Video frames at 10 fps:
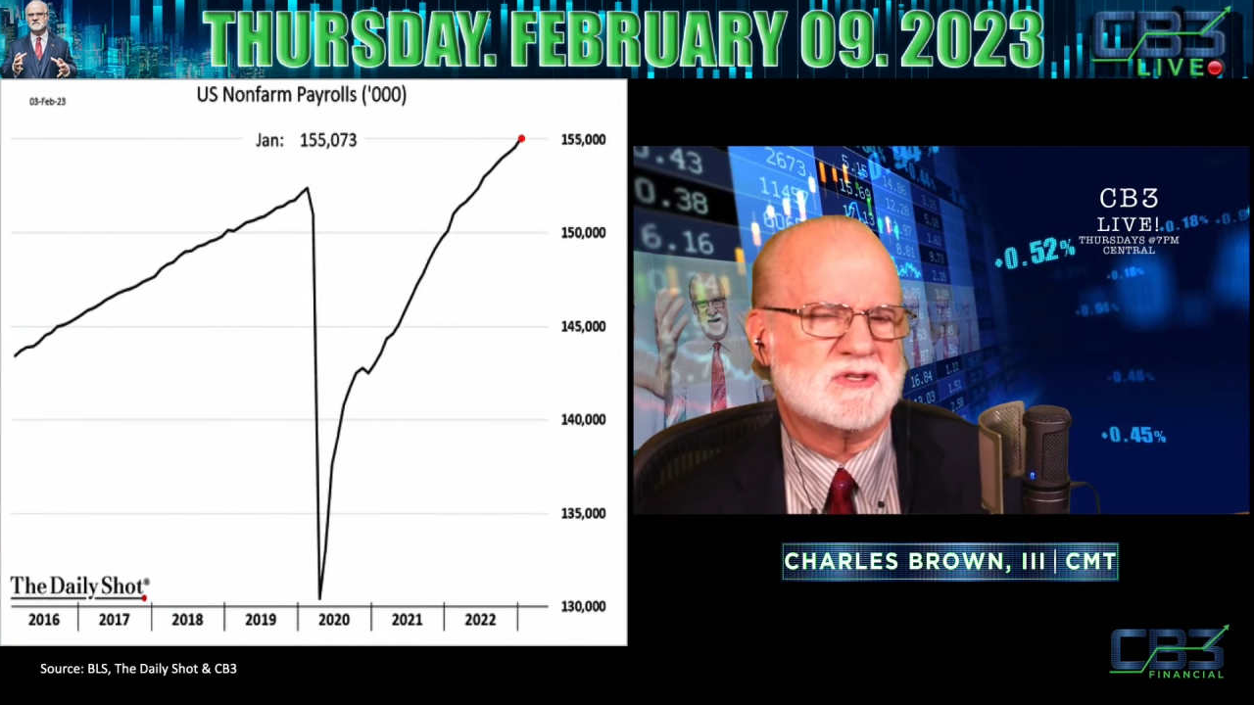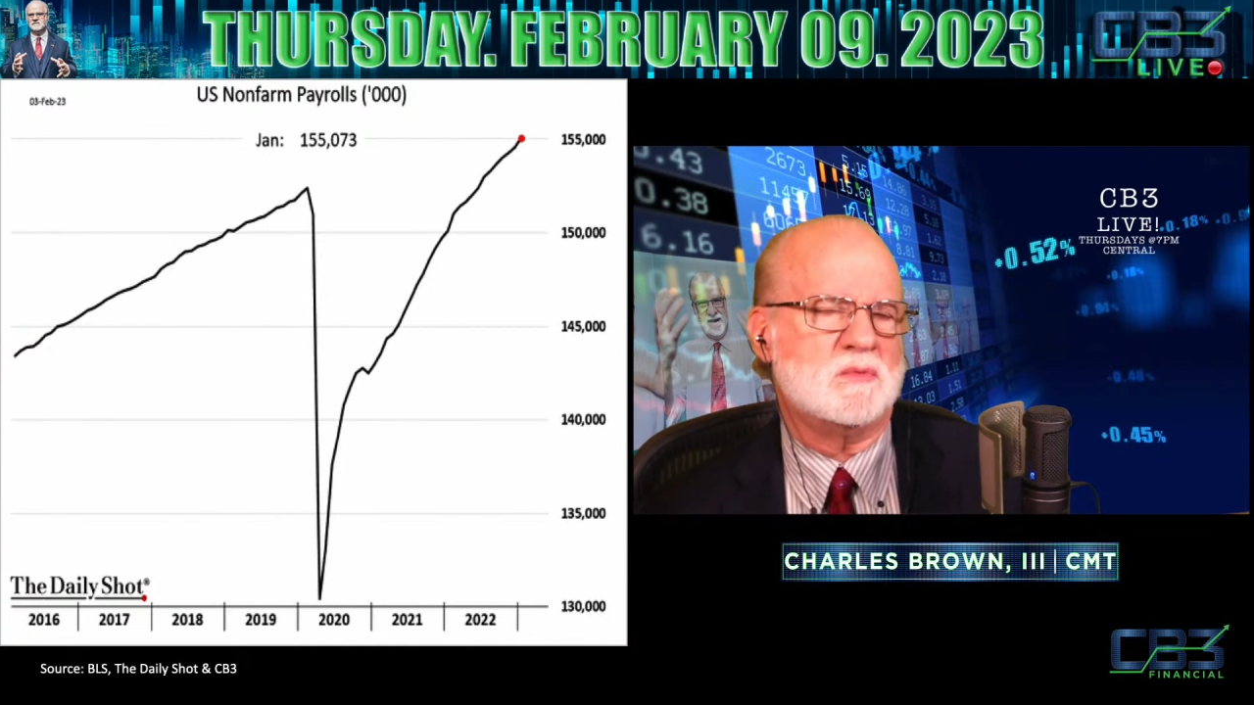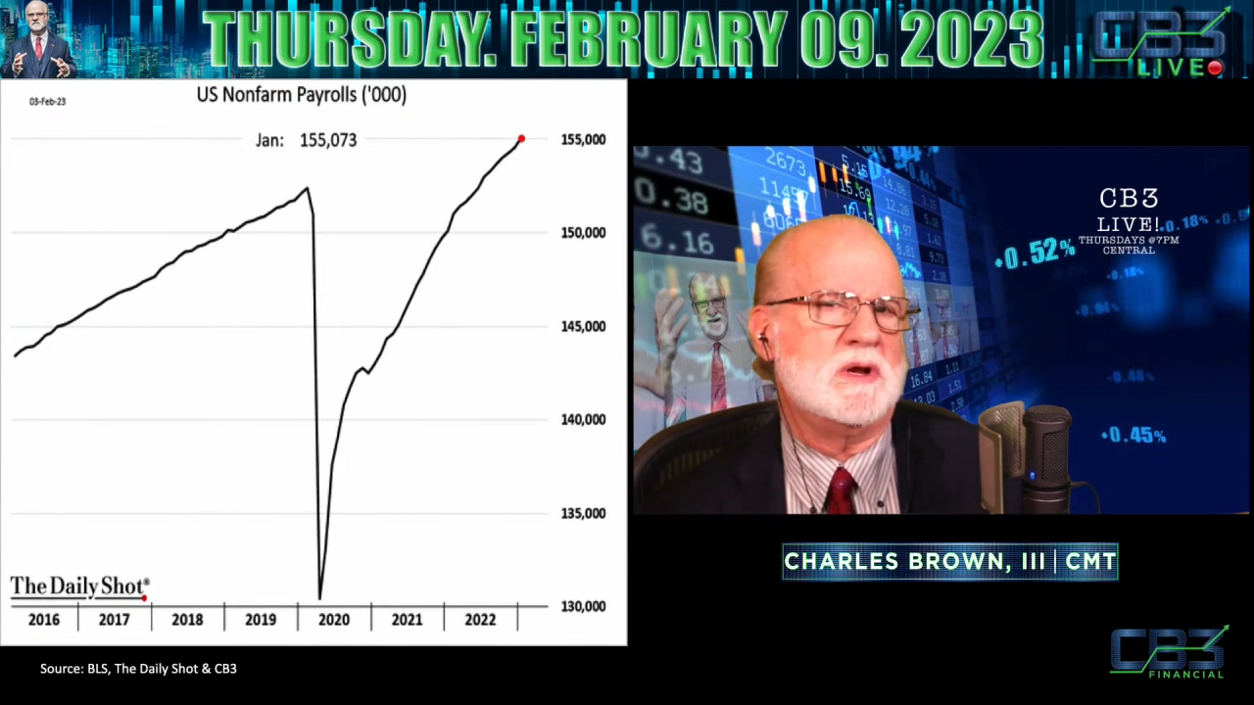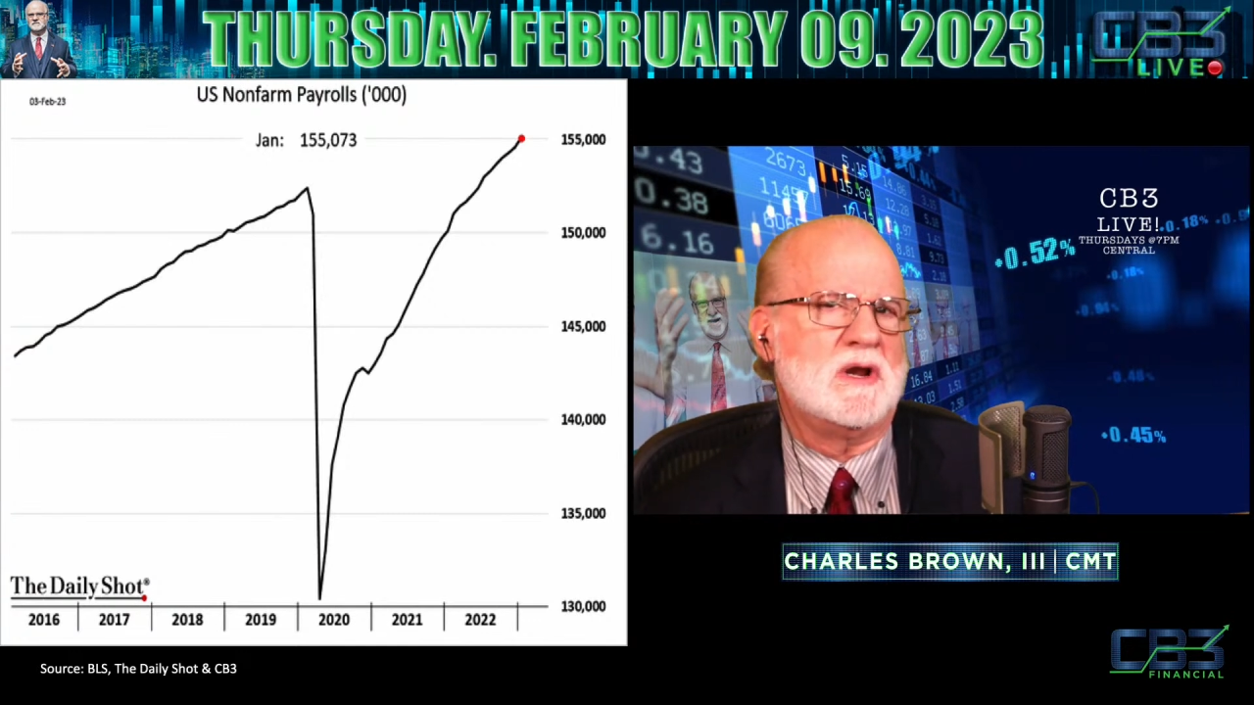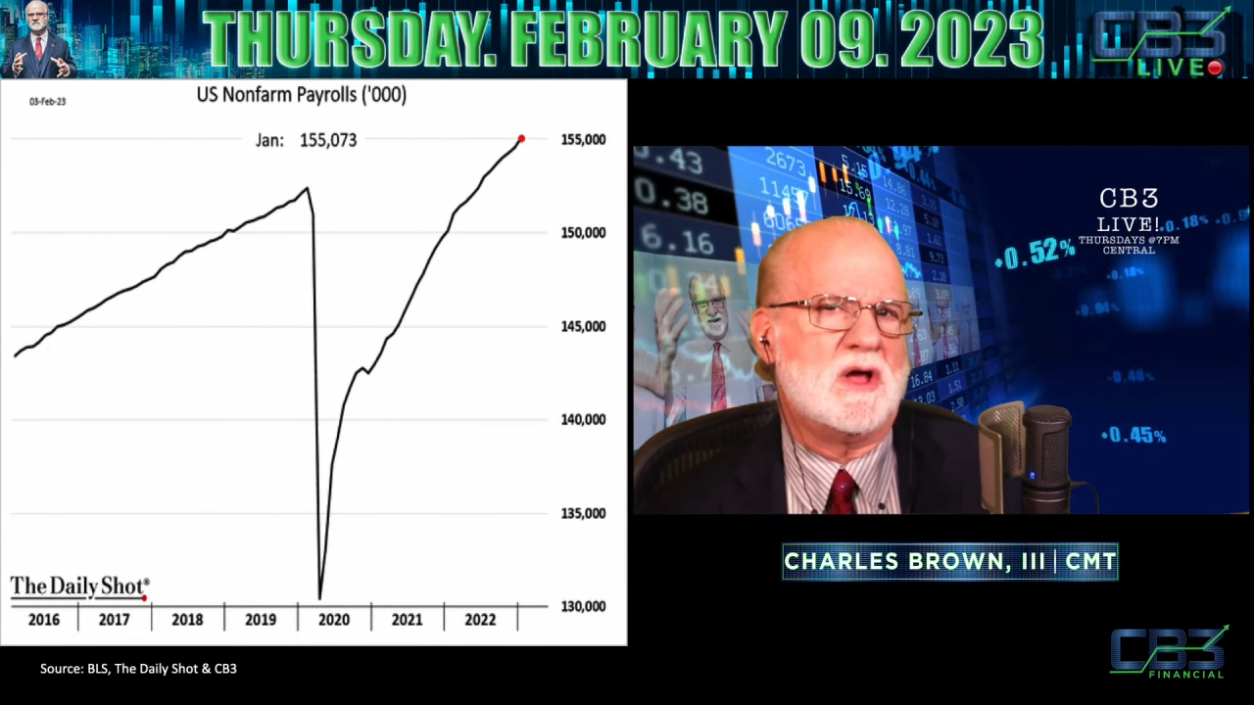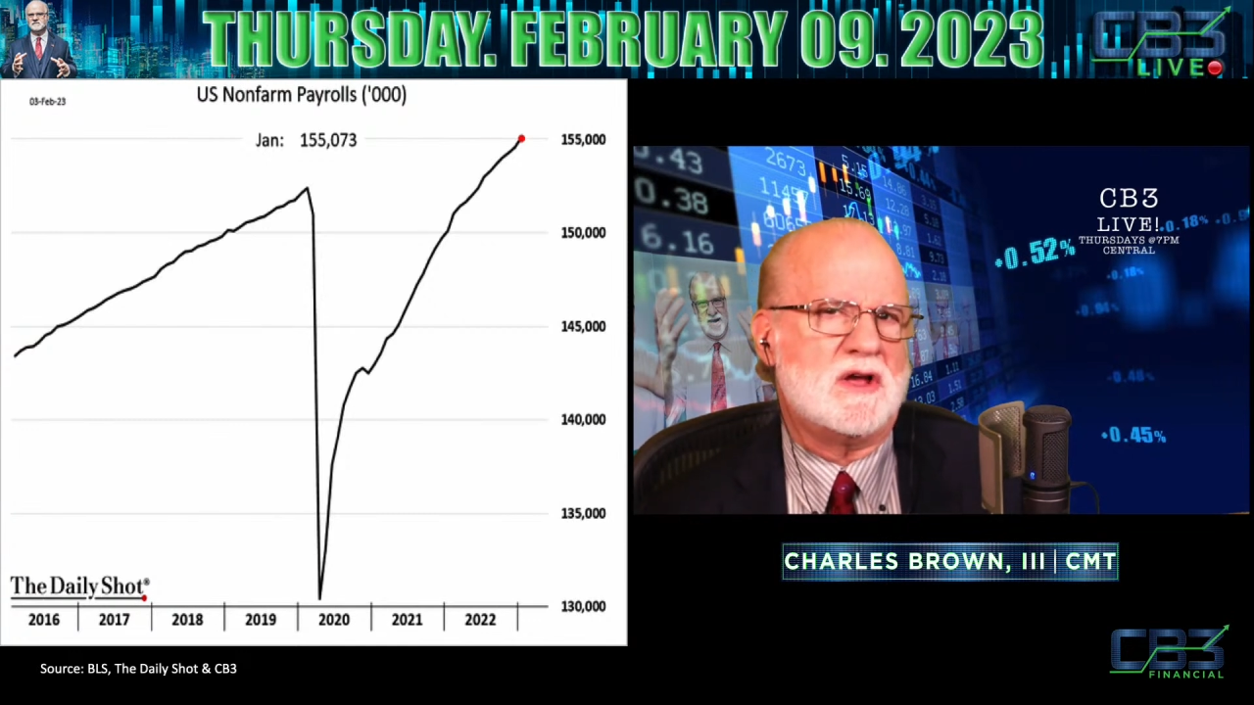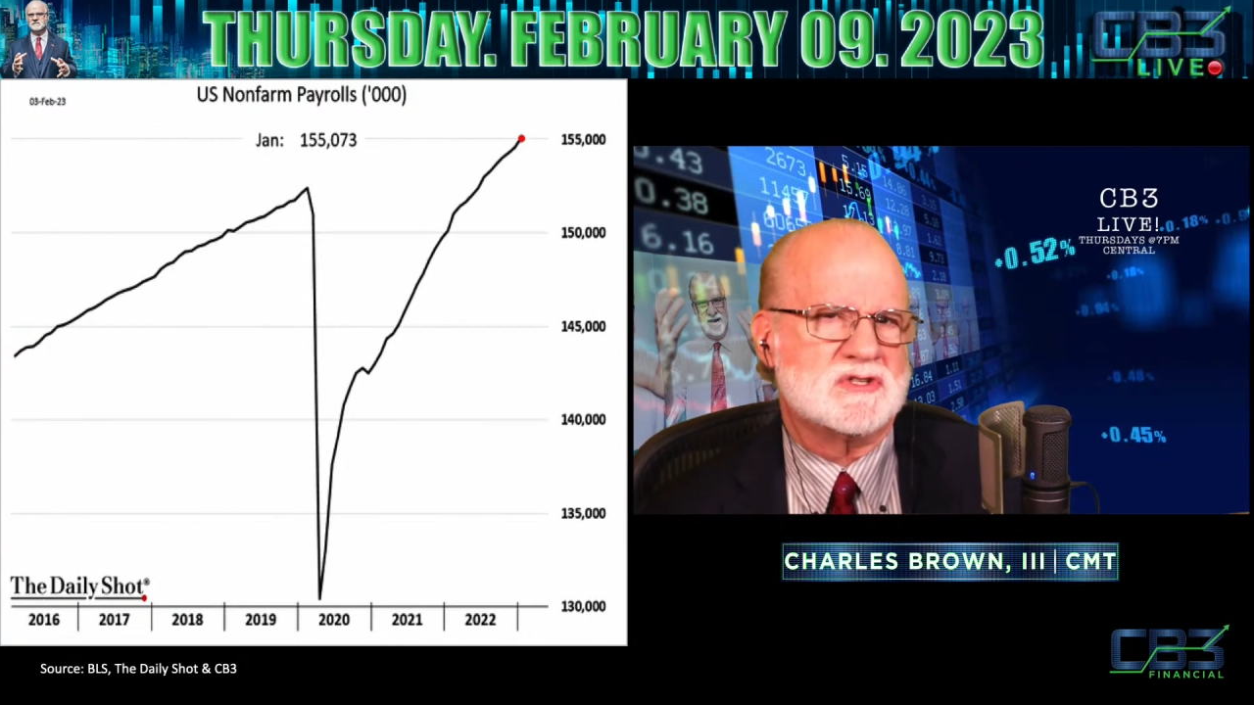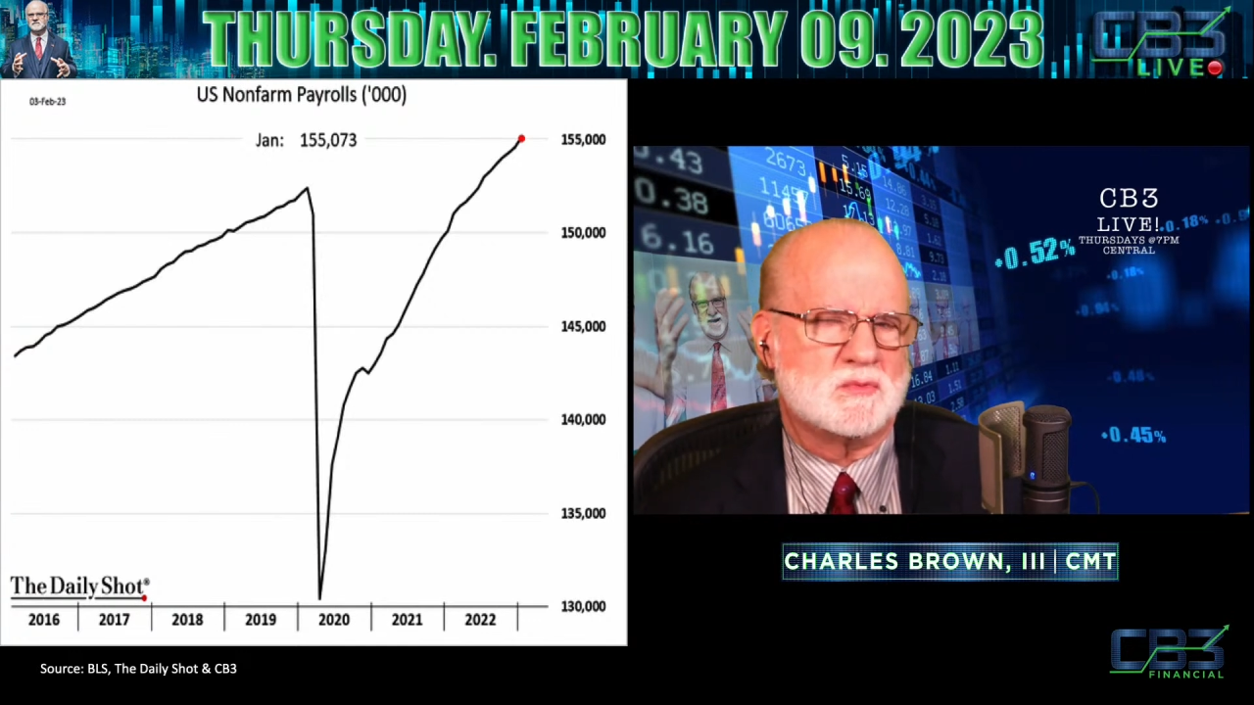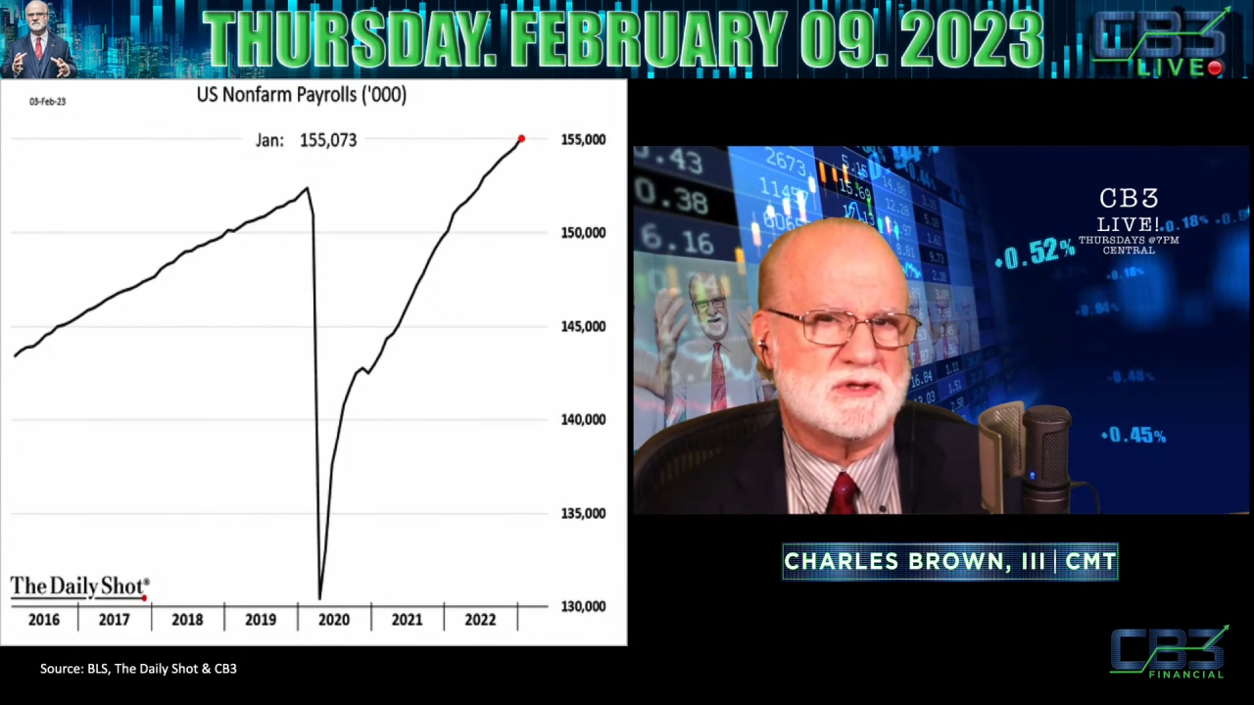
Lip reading: that we lost